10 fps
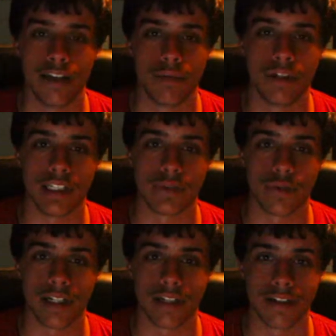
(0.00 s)
put it this
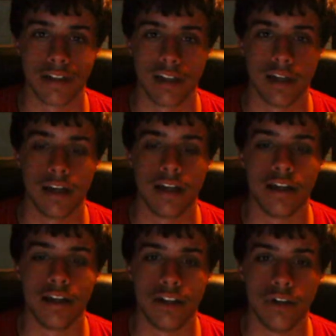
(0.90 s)
way:
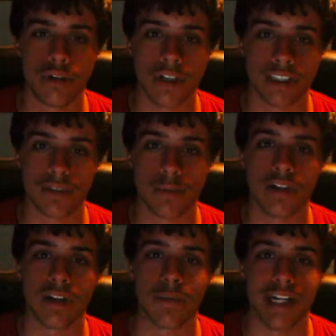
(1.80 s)
you custom
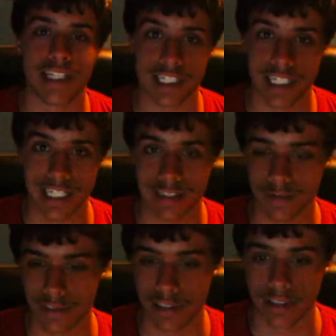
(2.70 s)
build a PC,
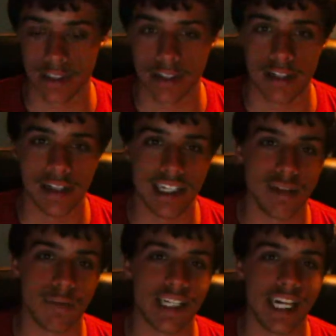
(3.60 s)

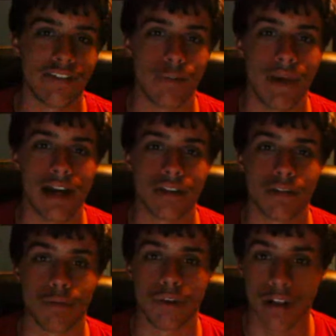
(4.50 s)
it'll beat every Mac on
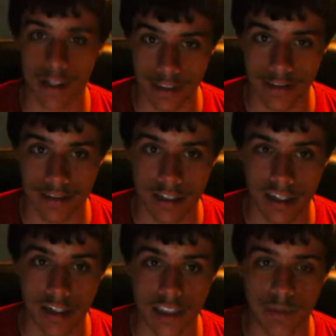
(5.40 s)
the block,
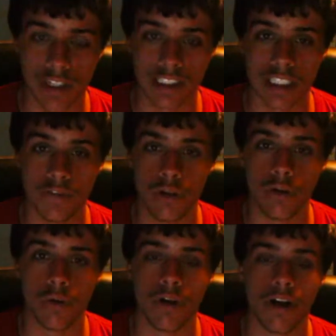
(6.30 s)
especially if
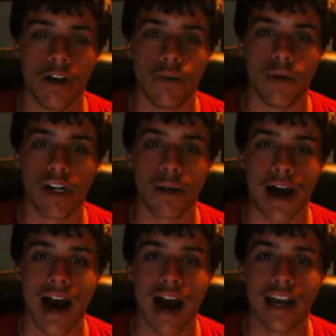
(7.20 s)
you rig up
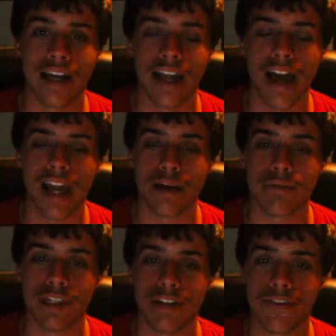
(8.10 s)
a high-end
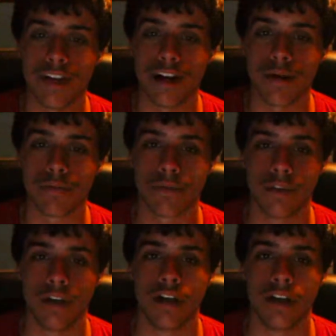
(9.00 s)
AMD Phenom
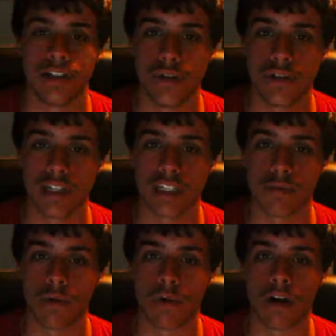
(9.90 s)
2
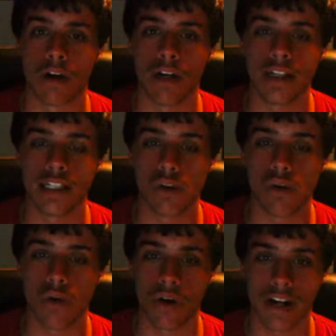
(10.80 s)
system or an Intel
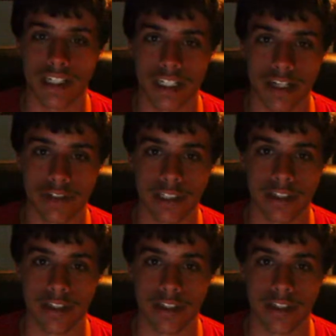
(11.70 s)
Core i7.